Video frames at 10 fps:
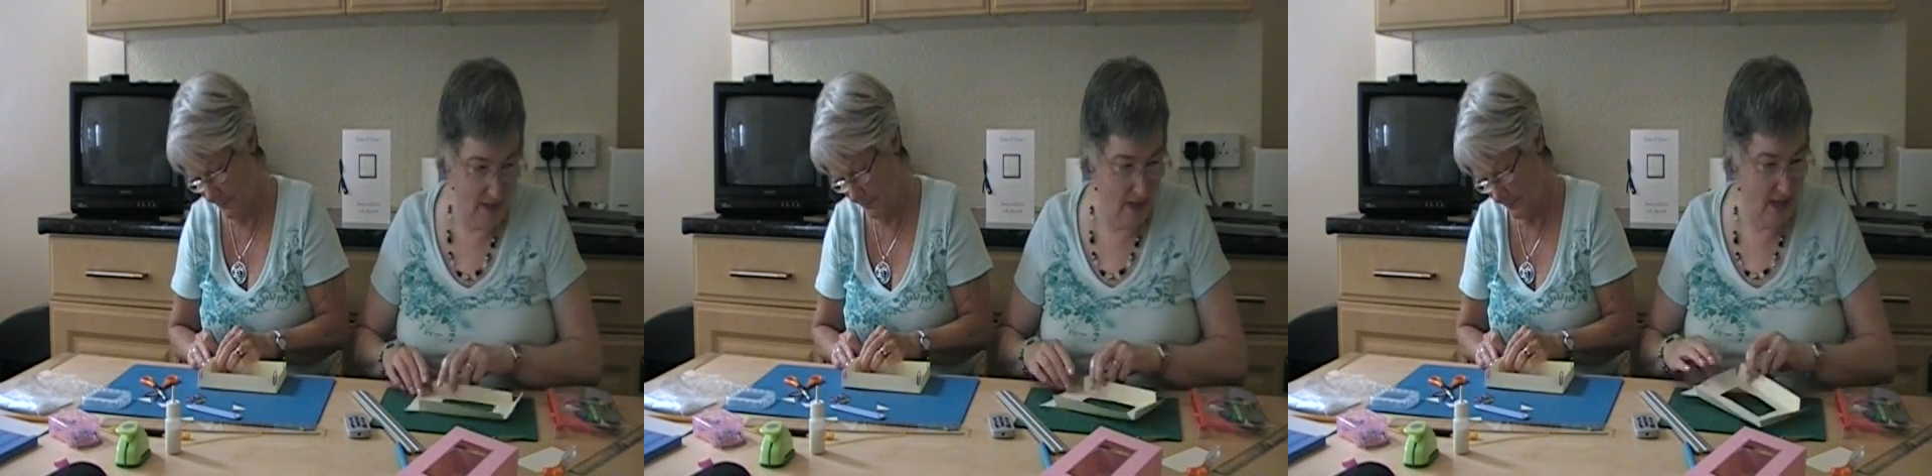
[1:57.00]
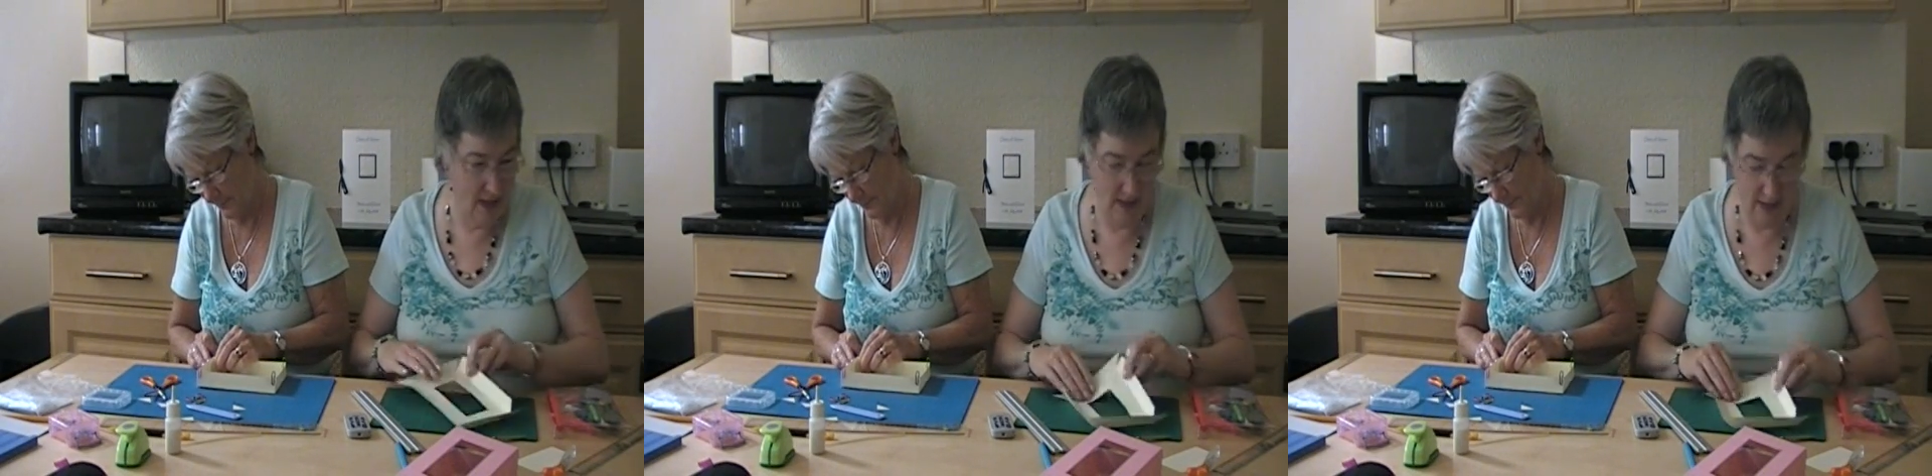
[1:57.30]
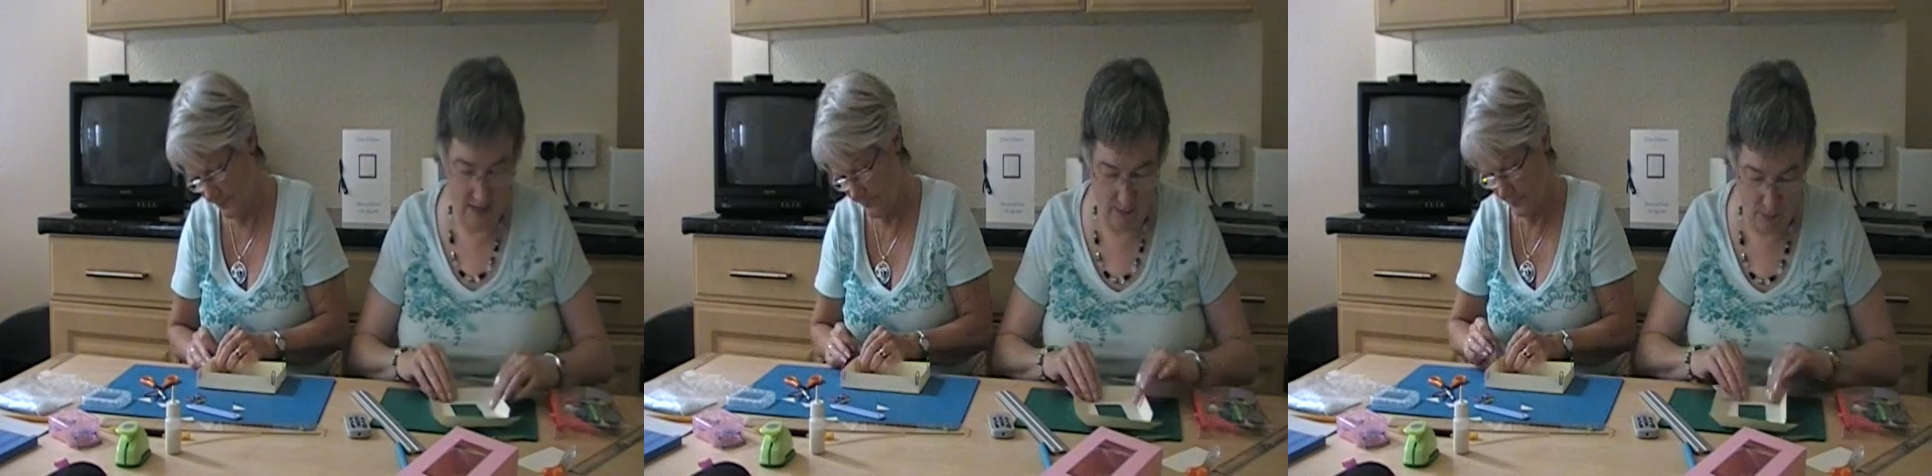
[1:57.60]

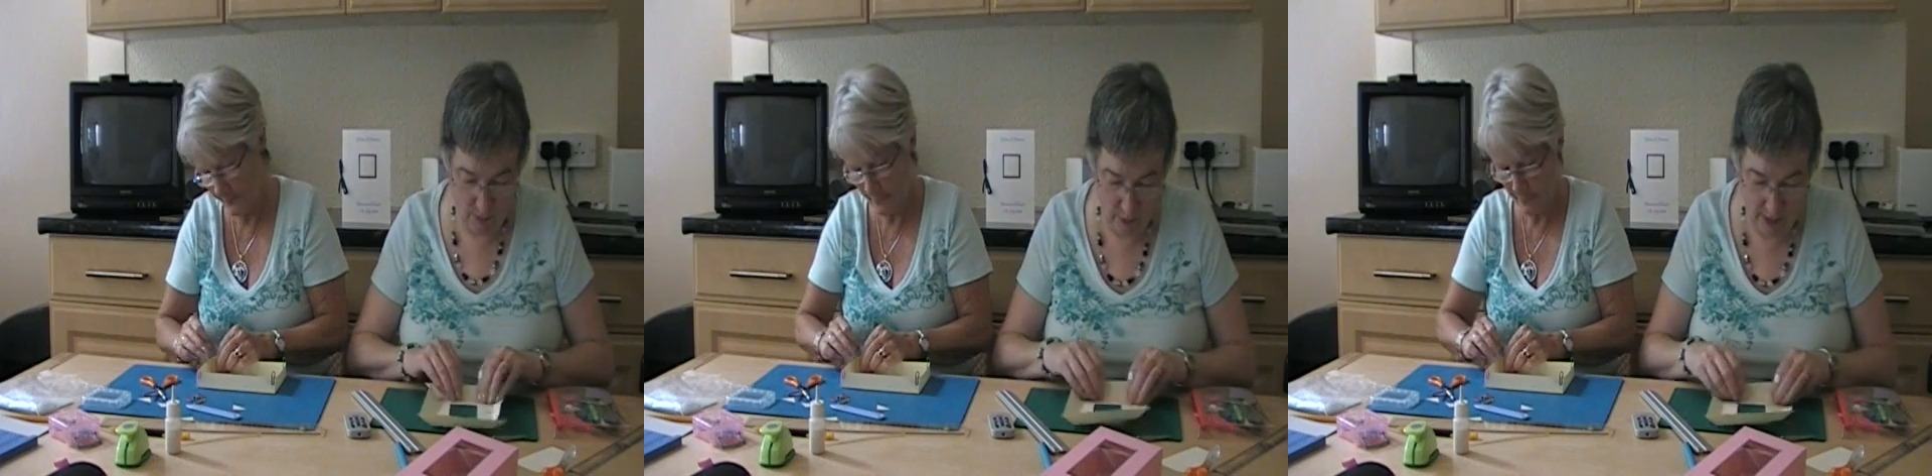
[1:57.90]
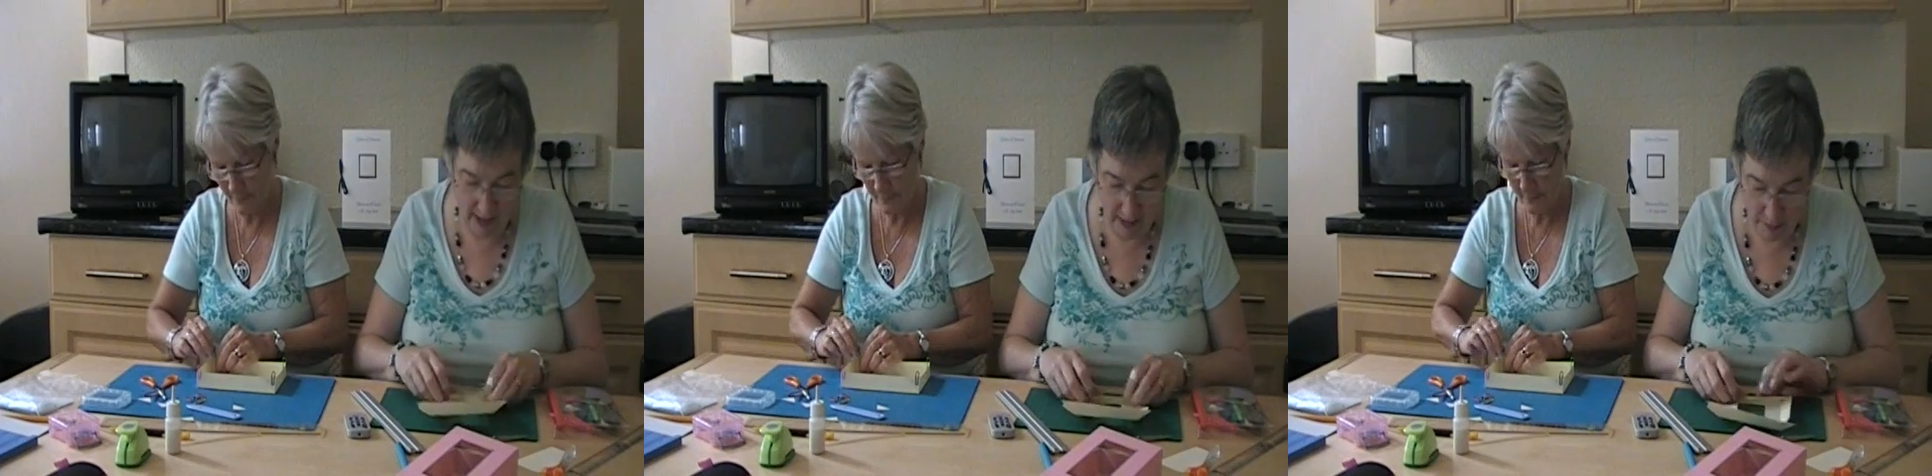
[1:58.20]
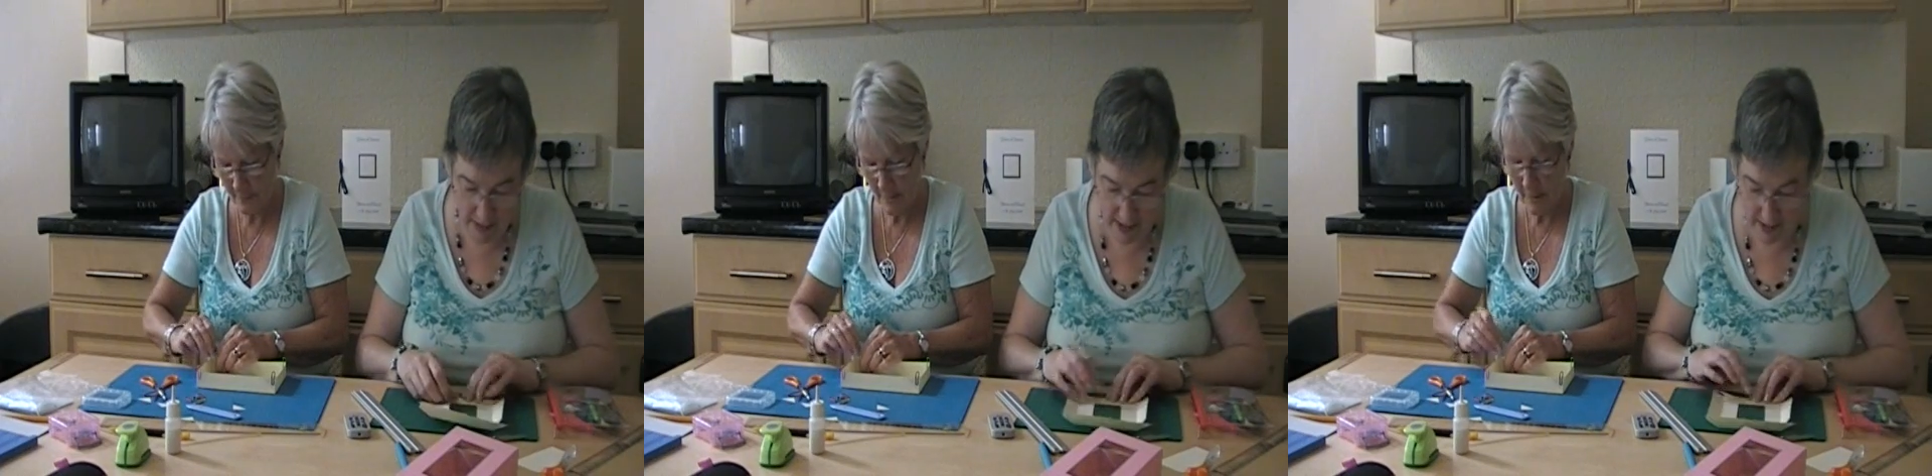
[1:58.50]
Yes. We had a
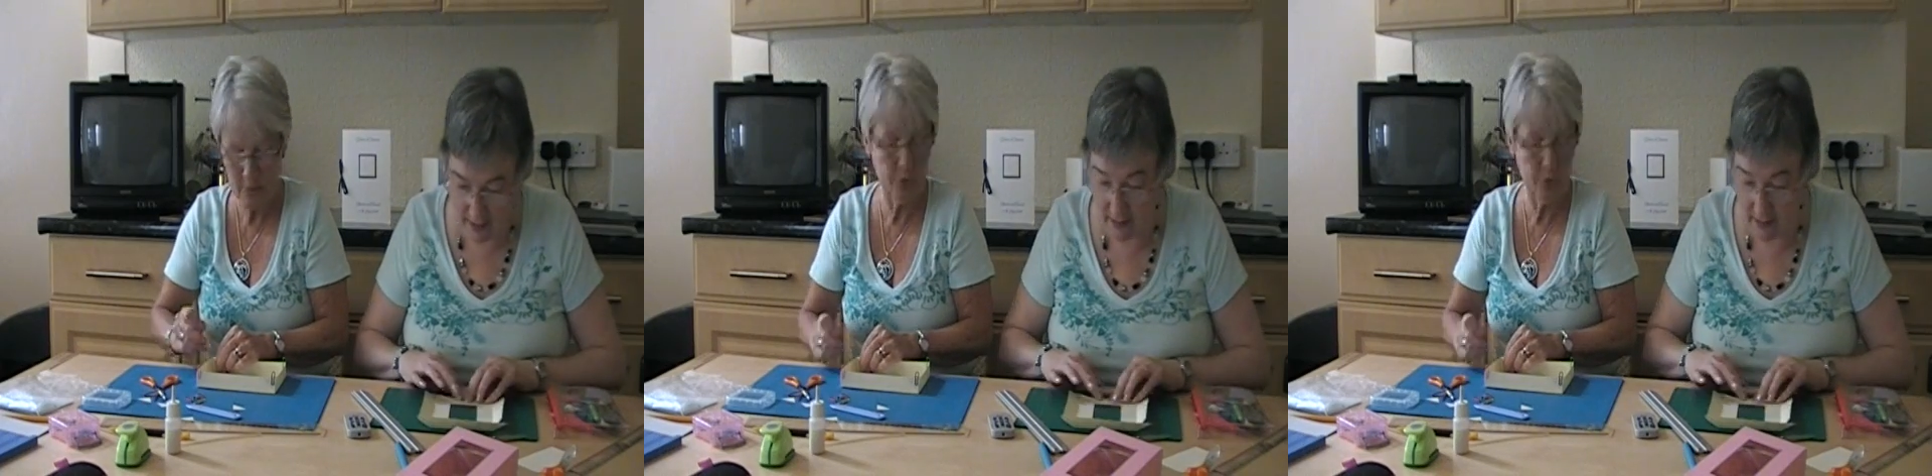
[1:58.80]
piece cut.